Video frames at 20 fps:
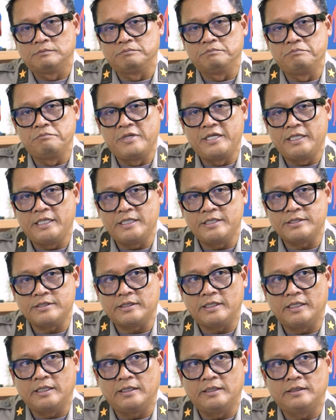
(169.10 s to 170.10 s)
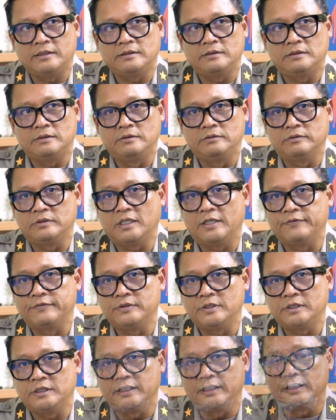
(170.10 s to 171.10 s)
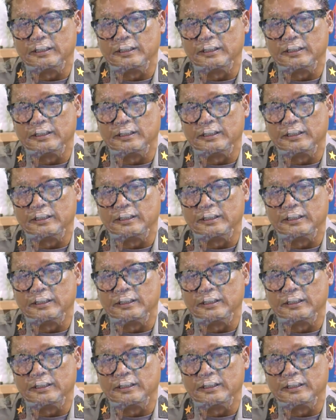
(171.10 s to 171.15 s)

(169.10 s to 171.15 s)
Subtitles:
manage and look after the